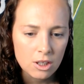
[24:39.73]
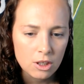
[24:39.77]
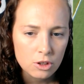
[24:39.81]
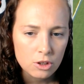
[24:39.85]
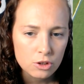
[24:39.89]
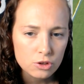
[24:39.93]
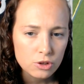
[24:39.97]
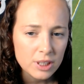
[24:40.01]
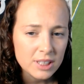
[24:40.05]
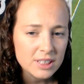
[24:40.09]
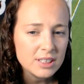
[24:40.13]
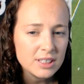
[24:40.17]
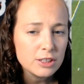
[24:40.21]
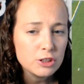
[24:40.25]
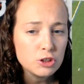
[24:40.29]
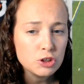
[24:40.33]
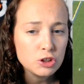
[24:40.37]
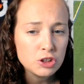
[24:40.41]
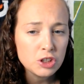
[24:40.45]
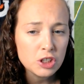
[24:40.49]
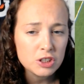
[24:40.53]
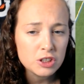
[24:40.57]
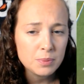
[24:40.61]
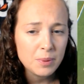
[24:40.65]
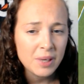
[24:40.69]
So that's
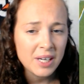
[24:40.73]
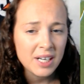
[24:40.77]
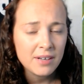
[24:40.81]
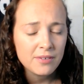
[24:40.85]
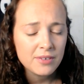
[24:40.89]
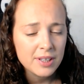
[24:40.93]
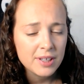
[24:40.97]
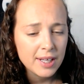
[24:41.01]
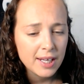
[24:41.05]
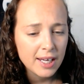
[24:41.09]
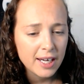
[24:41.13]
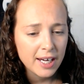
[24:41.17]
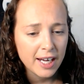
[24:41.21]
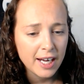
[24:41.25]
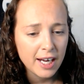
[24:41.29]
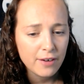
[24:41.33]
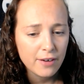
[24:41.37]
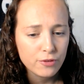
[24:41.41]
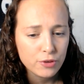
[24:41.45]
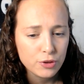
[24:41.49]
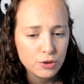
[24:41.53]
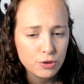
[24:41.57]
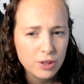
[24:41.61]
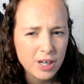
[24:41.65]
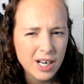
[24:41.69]
just about everything I have
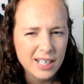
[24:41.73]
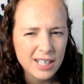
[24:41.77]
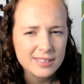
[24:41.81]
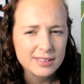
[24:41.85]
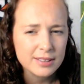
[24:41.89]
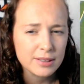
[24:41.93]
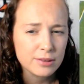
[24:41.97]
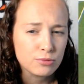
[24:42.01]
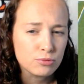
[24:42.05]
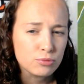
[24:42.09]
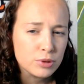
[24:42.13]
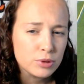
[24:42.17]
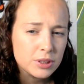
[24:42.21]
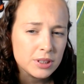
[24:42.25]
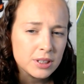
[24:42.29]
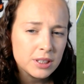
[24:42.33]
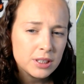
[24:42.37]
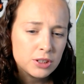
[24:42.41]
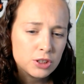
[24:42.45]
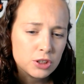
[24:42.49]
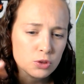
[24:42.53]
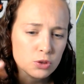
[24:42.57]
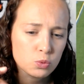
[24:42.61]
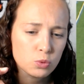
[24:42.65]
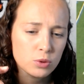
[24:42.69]
for you guys. I really
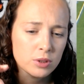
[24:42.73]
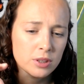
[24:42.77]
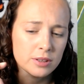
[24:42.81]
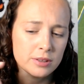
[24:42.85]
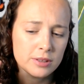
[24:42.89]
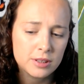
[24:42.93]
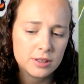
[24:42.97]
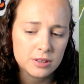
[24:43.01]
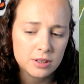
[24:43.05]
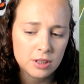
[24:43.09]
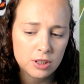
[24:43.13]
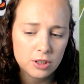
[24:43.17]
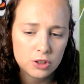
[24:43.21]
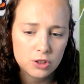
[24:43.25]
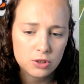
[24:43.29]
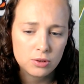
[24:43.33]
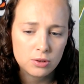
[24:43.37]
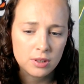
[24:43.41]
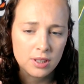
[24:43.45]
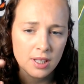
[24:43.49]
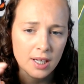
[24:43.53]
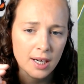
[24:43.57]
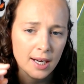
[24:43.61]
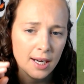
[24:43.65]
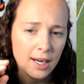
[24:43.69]
just wanted to touch
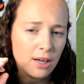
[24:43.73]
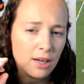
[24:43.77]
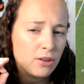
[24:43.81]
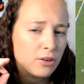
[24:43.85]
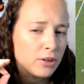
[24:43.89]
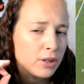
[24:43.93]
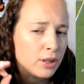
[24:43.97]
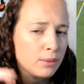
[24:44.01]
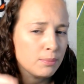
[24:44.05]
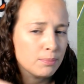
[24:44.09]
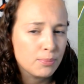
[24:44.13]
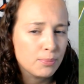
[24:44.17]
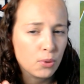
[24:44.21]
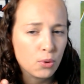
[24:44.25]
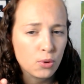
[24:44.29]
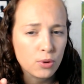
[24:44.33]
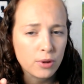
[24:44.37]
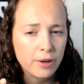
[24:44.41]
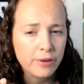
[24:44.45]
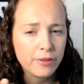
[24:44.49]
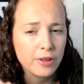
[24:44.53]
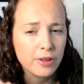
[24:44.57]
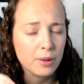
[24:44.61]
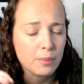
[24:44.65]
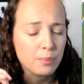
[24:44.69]
on how
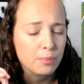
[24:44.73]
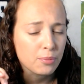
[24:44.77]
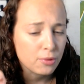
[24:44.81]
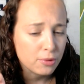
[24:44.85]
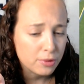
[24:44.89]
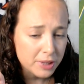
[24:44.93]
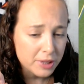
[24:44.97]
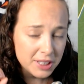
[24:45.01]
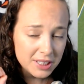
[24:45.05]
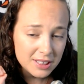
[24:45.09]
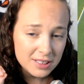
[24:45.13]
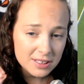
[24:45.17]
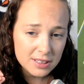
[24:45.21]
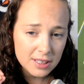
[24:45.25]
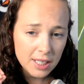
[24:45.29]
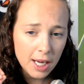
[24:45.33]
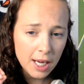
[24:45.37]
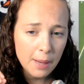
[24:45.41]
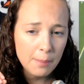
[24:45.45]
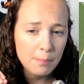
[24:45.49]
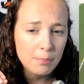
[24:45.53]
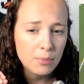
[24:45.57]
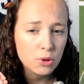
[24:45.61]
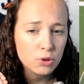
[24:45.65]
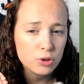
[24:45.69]
important the
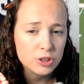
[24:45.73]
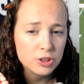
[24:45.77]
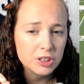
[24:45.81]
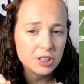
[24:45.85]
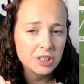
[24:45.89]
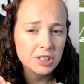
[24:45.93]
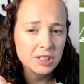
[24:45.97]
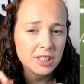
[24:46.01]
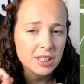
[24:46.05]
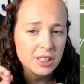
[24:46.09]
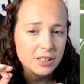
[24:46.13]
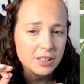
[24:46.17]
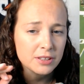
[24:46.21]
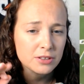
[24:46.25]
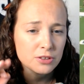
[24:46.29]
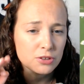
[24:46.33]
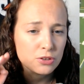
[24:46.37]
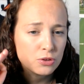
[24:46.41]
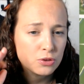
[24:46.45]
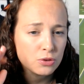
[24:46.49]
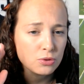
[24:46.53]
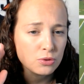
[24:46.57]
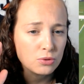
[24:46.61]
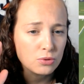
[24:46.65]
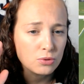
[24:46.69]
pre-snap motion is
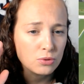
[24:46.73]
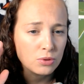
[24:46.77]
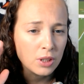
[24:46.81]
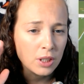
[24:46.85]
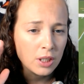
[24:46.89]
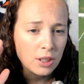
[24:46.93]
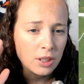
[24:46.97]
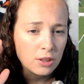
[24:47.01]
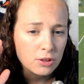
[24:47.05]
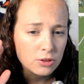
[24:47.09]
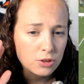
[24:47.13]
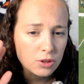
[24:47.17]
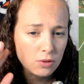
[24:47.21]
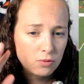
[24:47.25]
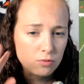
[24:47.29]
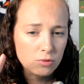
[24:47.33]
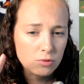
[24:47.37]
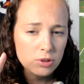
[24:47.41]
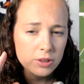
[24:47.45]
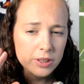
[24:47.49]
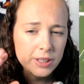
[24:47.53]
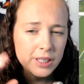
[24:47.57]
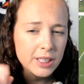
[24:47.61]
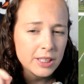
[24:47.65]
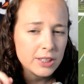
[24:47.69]
to the
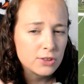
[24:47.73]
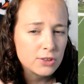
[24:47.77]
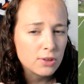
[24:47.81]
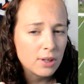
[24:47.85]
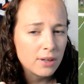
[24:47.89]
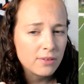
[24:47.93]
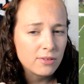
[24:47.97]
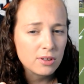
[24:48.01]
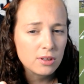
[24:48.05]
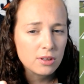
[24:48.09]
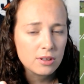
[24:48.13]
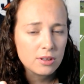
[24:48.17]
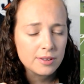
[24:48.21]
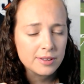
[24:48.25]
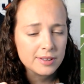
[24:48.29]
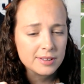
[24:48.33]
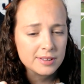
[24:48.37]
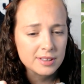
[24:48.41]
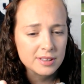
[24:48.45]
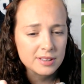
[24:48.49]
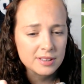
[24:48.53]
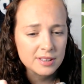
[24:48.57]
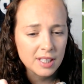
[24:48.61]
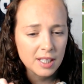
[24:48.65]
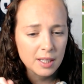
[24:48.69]
rookie Trevor Lawrence's
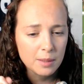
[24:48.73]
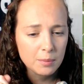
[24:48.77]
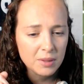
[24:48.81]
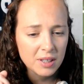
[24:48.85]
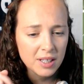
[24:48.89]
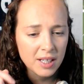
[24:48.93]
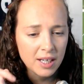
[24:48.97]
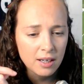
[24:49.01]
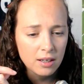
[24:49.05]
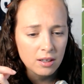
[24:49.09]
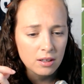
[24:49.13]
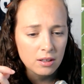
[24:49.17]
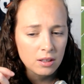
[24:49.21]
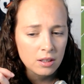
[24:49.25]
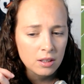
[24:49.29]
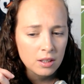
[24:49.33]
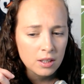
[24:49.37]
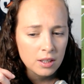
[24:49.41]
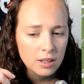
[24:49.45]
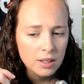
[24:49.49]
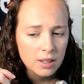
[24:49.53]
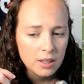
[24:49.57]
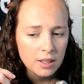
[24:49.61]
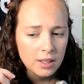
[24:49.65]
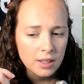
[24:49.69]
game, and how
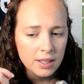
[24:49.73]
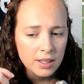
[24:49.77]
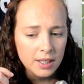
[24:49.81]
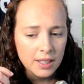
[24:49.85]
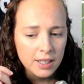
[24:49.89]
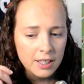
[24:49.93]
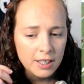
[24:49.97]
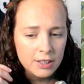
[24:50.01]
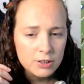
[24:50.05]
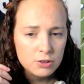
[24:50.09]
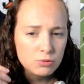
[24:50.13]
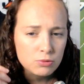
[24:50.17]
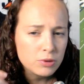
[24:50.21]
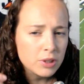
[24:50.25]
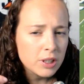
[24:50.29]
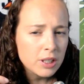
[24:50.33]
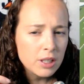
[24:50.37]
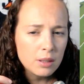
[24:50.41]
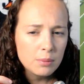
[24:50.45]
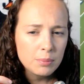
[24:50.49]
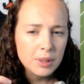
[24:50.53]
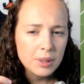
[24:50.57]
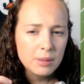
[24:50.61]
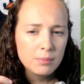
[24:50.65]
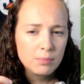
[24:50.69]
it's really going to
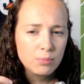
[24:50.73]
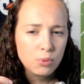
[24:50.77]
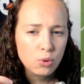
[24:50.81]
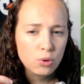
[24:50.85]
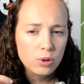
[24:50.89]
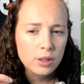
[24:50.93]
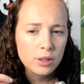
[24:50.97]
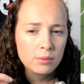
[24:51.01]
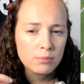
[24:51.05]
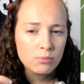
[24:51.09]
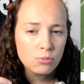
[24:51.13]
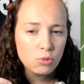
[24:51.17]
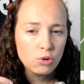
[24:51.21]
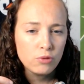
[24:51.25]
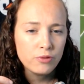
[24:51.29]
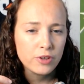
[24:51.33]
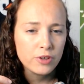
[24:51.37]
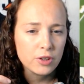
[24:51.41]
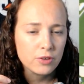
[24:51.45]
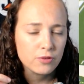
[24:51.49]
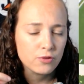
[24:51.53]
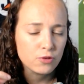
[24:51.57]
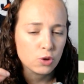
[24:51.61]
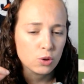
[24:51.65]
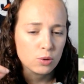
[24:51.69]
be important moving
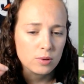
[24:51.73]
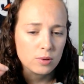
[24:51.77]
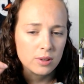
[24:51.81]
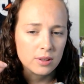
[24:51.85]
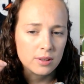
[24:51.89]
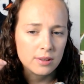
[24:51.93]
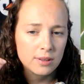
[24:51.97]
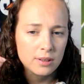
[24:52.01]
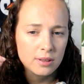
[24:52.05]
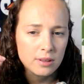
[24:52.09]
forward